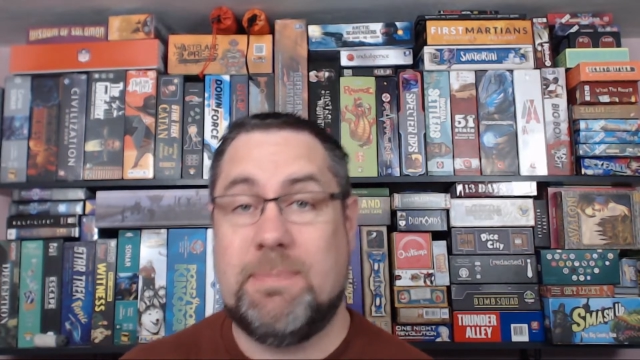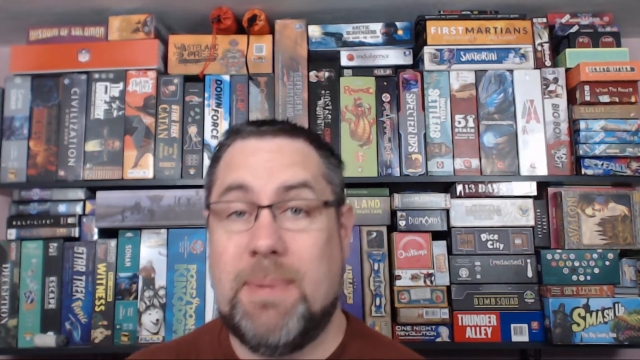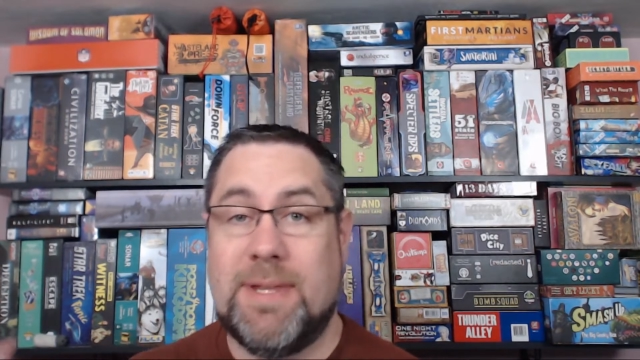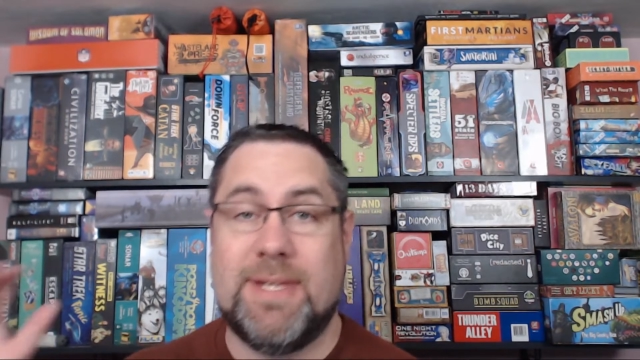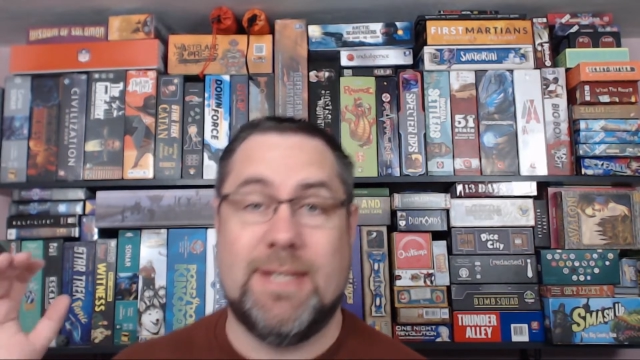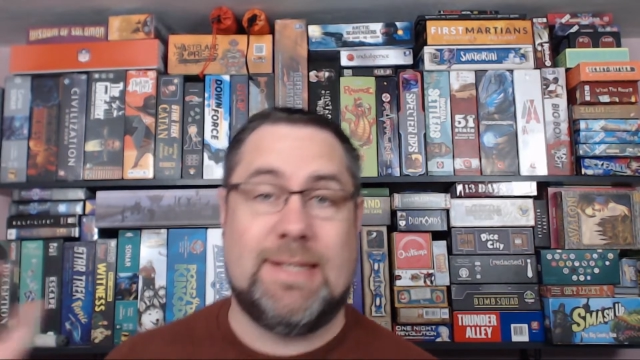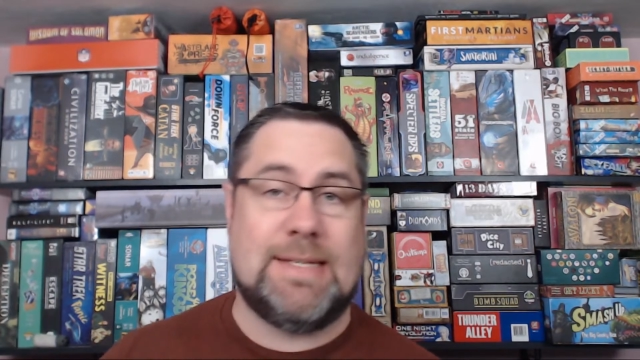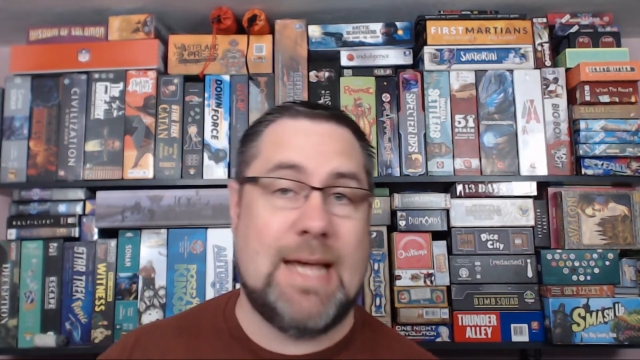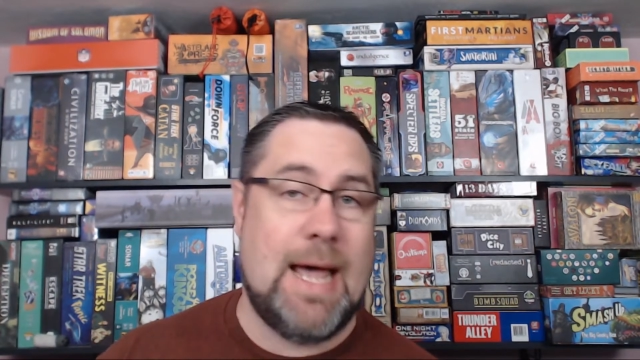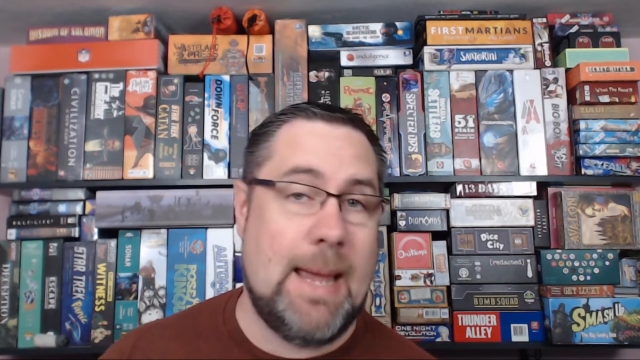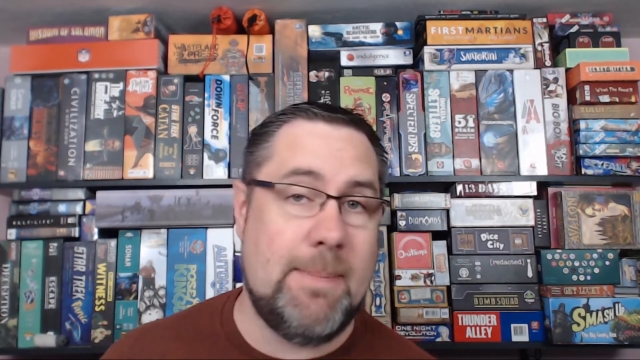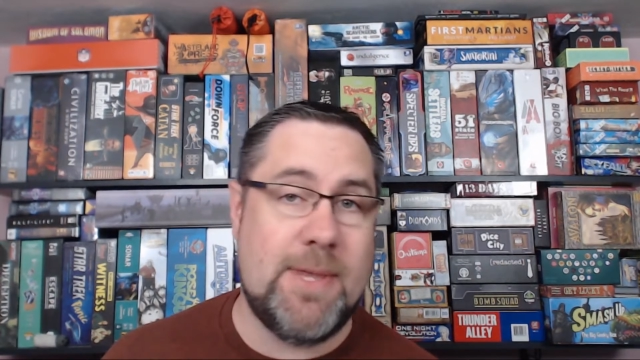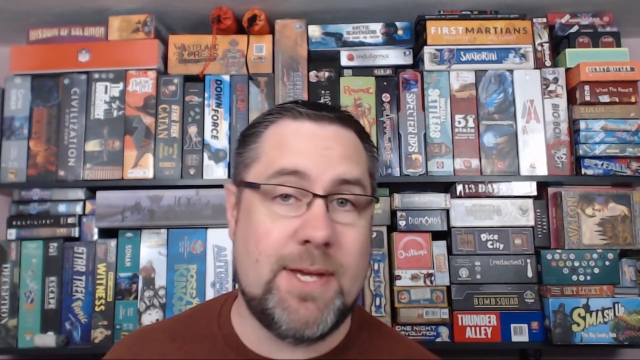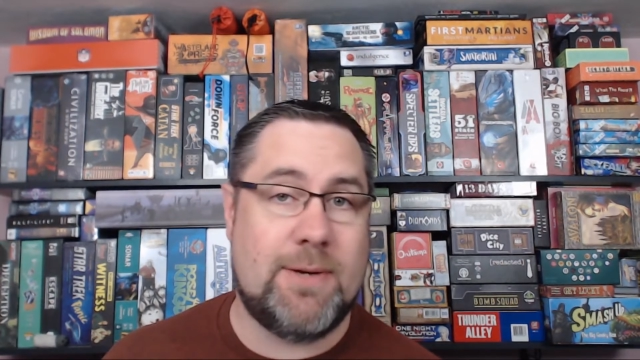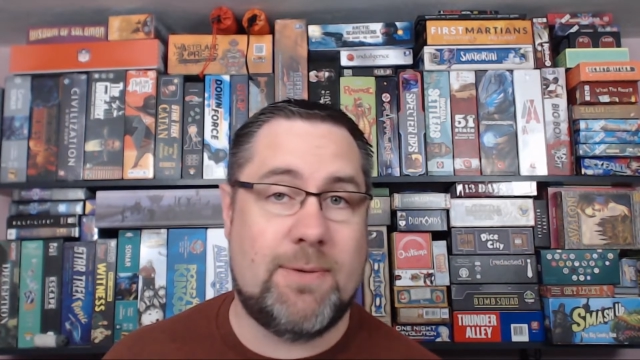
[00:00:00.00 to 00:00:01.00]
but the
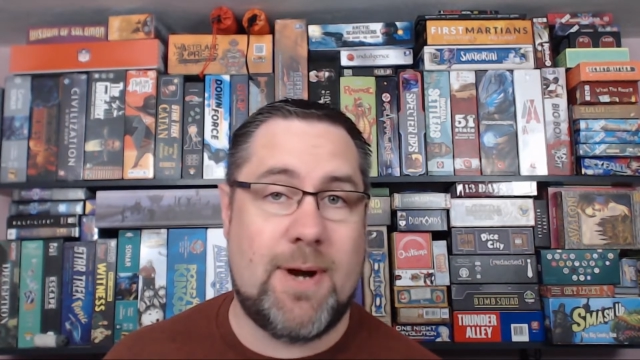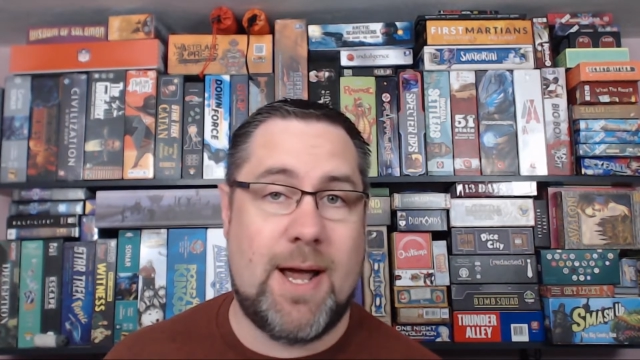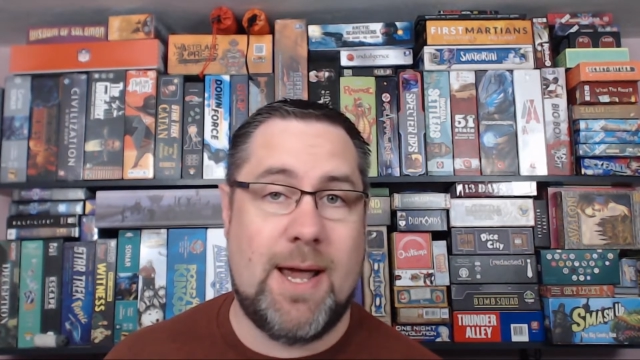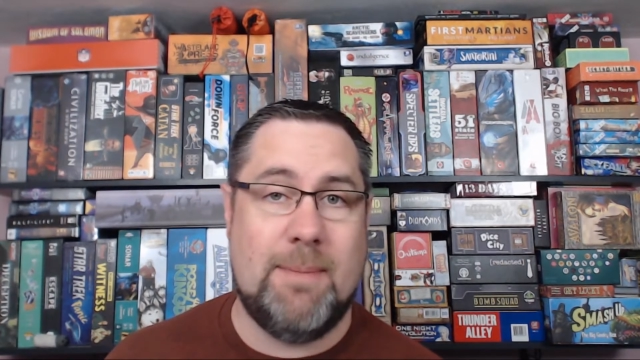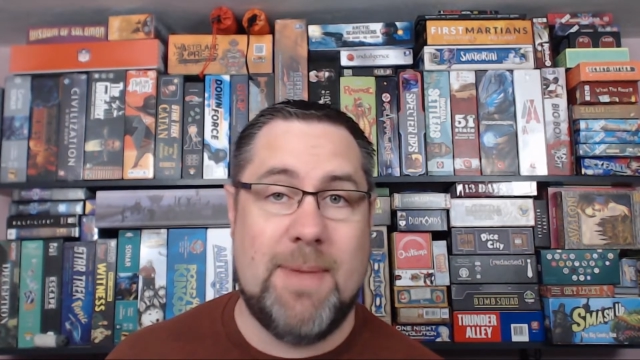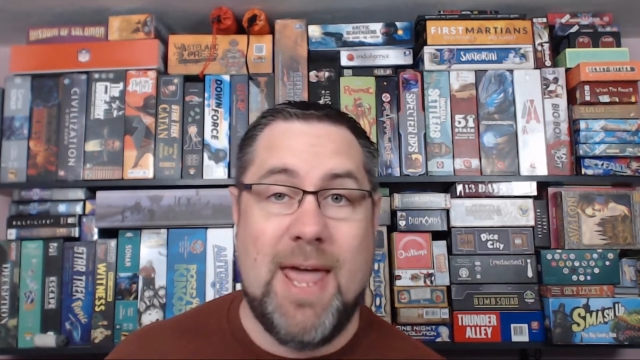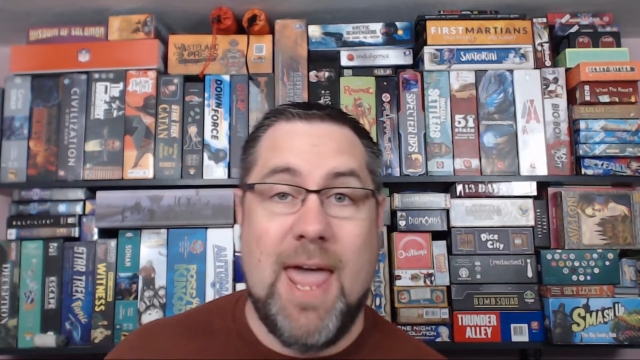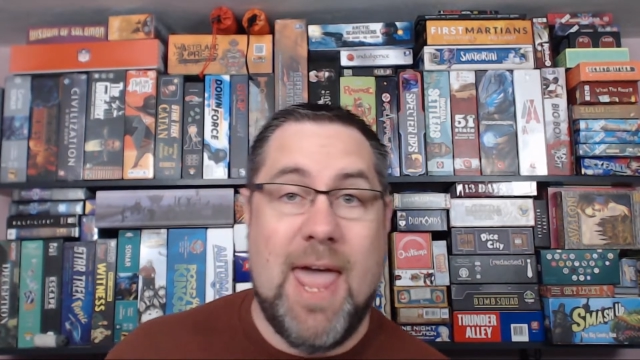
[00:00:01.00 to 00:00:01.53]
time of the crime,